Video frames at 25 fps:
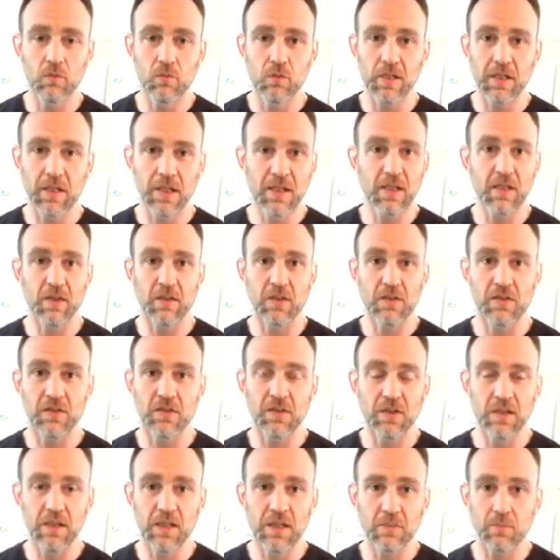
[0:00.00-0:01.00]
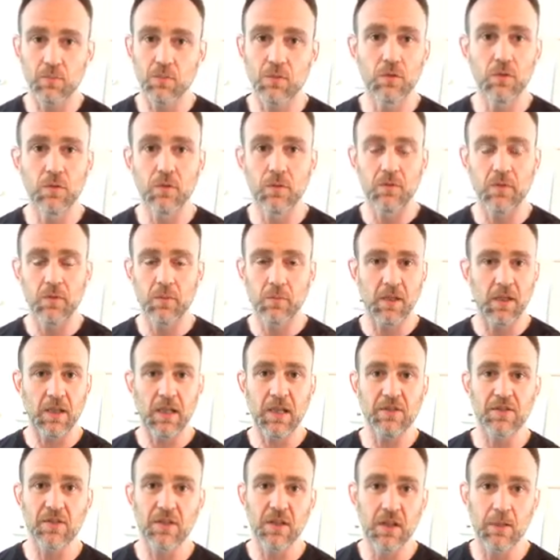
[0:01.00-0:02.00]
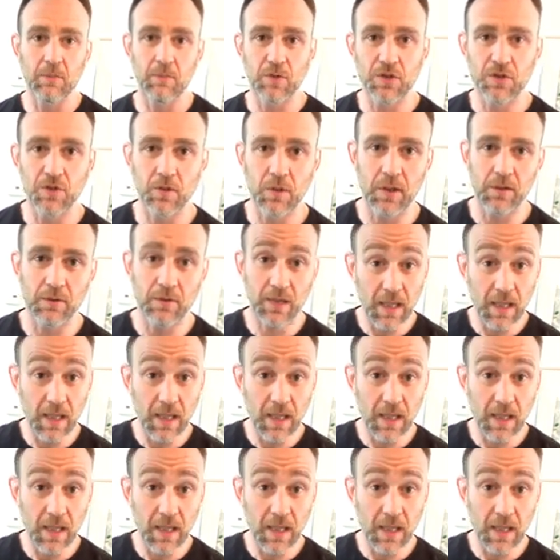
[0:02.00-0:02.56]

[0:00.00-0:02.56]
ridiculously improved from the last time we trained.